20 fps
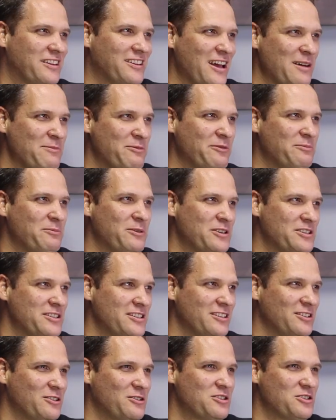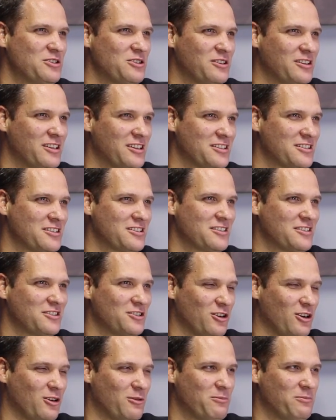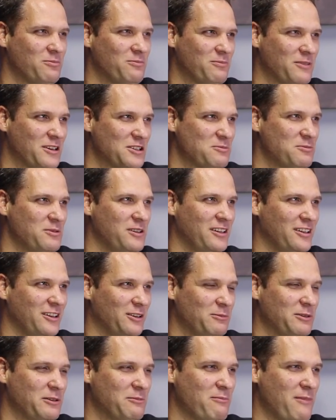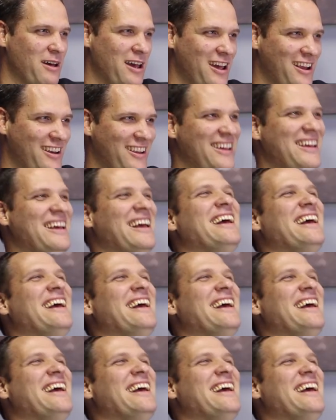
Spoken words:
The type of person to suit this job must be a little bit mad